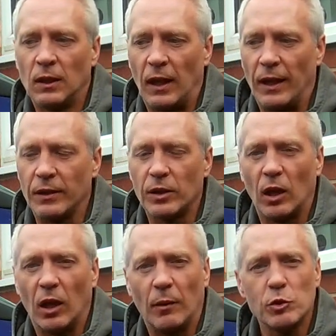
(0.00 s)
And
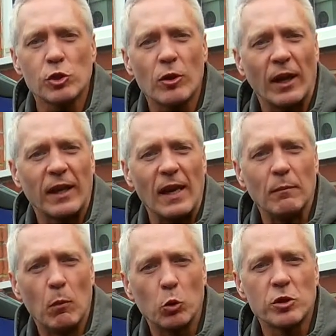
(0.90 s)
I'm just trying to get
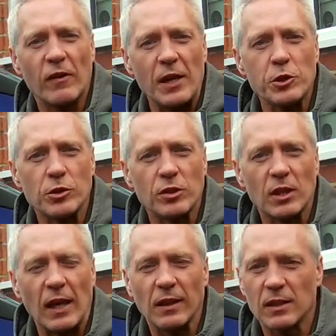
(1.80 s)
motivation to
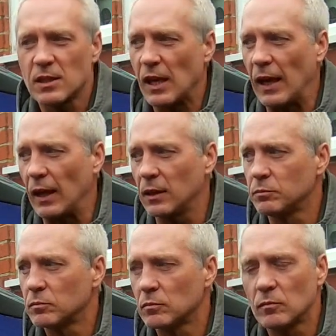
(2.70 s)
get this car
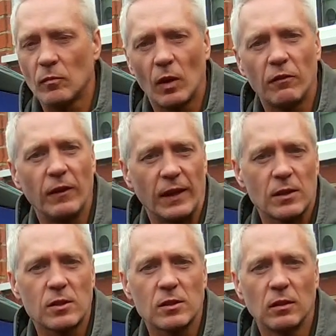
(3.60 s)

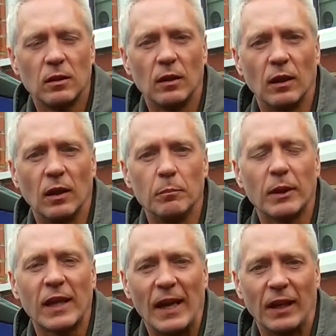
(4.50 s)
fixed,
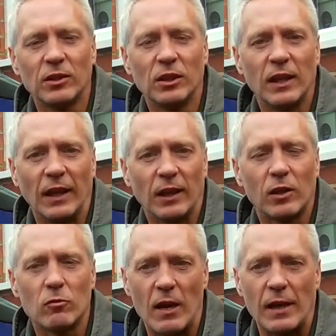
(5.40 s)
mechanically get it
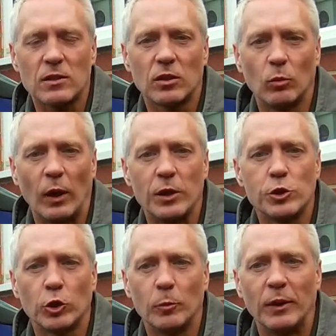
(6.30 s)
correct the way it
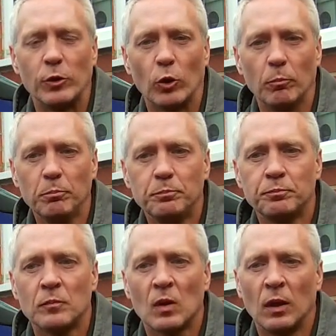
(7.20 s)
should have been done.
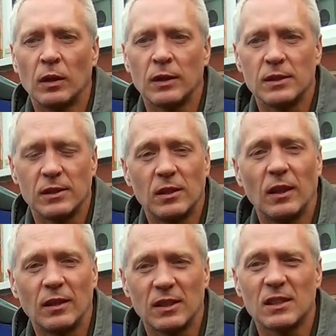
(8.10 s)
Because
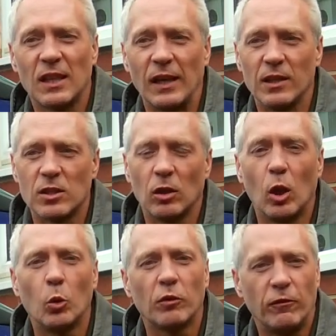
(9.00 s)
as I say, there's a
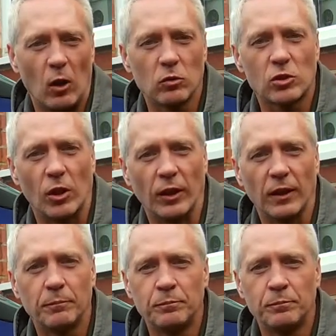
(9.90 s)
load of faults on it.